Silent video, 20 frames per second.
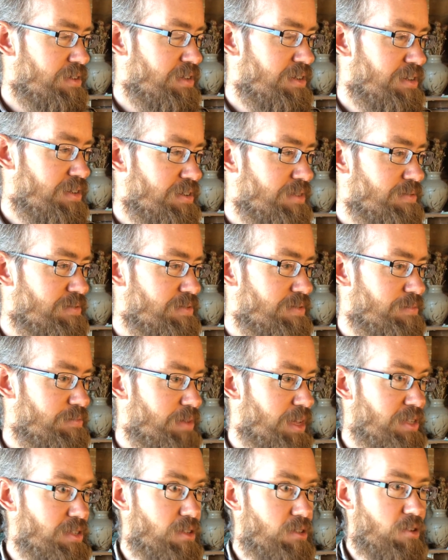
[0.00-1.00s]
uh,
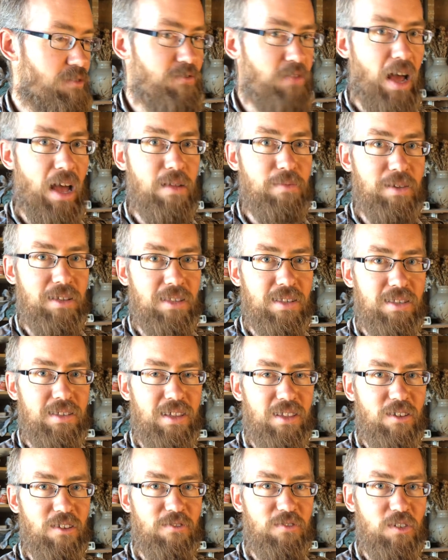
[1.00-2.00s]
basically their vitamins
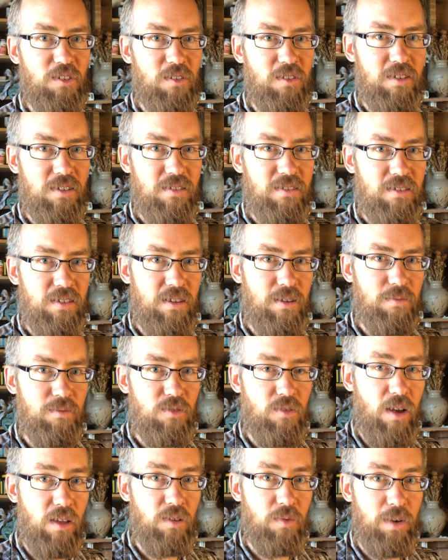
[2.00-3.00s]
in their food um,
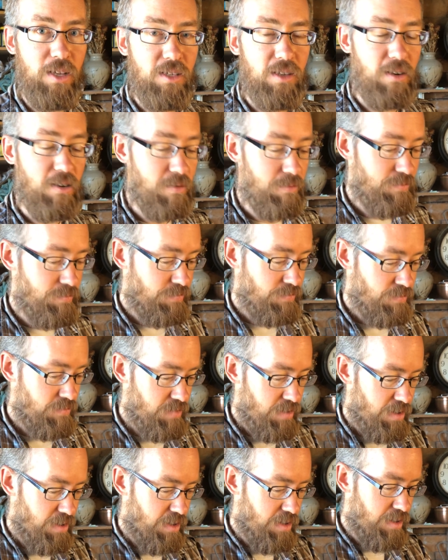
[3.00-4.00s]
throughout the winter,
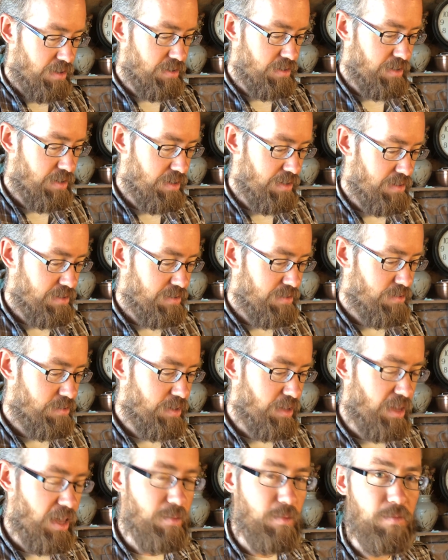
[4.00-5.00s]
and uh,
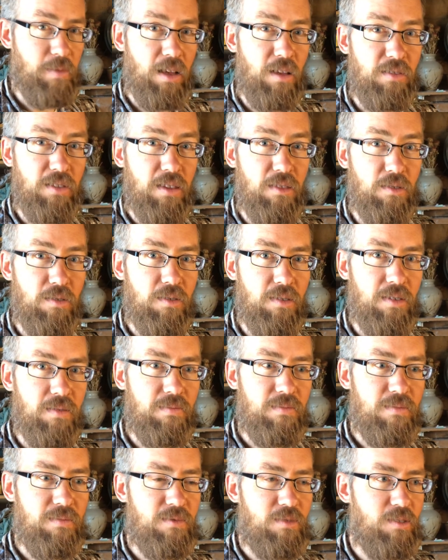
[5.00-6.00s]
really keep them healthy through the,
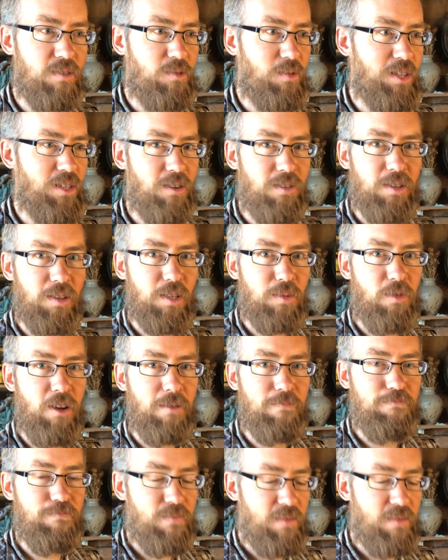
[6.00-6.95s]
through the winter till spring.